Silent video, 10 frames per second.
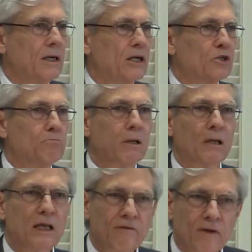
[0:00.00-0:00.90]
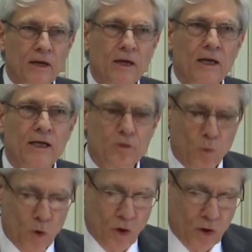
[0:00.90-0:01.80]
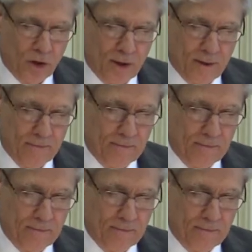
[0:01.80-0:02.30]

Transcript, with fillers: It's believing His Word.